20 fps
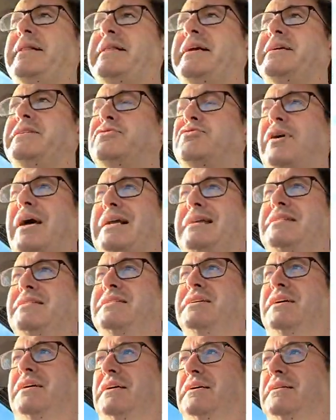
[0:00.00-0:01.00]
these tractors
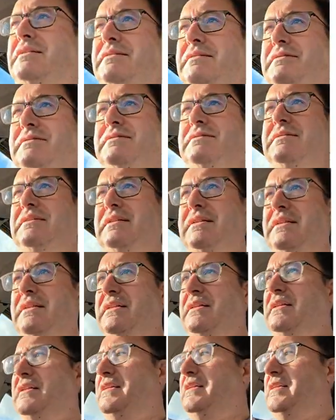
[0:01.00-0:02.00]
are.
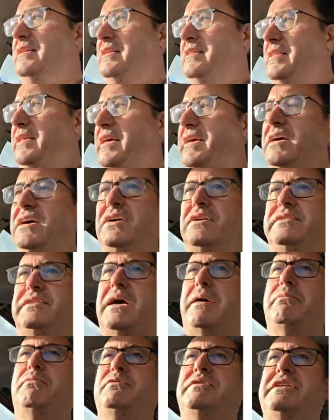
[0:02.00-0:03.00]
They are
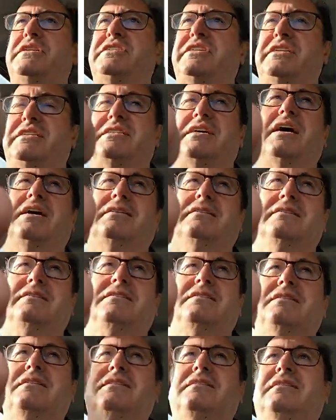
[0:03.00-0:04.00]
double digit
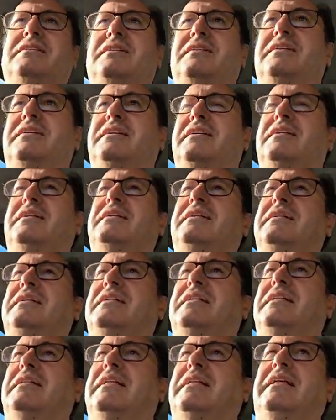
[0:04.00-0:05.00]
tons.
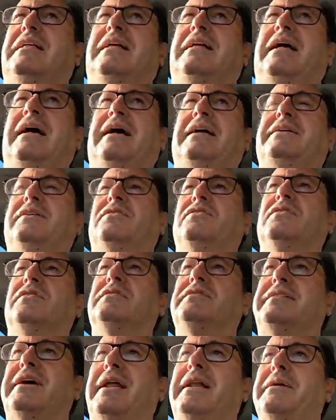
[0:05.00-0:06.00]
And you're
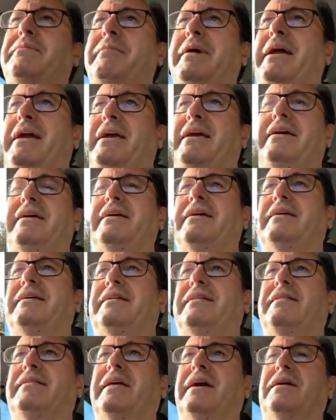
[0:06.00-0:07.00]
not telling me
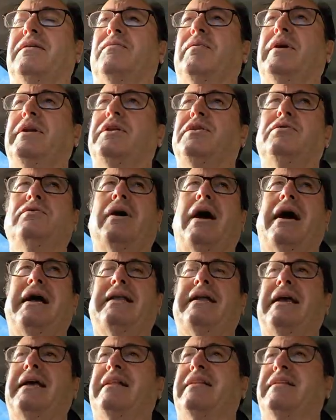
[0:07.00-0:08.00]
that when you
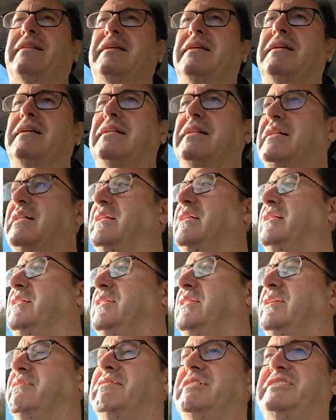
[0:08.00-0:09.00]
add in
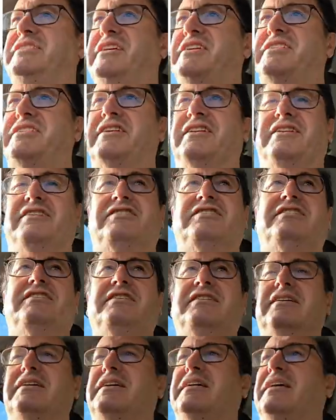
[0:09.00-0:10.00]
the resistance
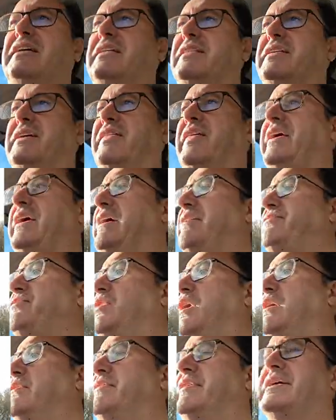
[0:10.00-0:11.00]
that they have
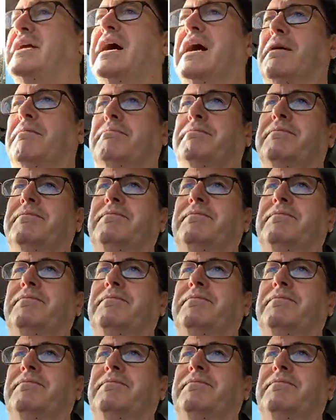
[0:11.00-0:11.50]
to overcome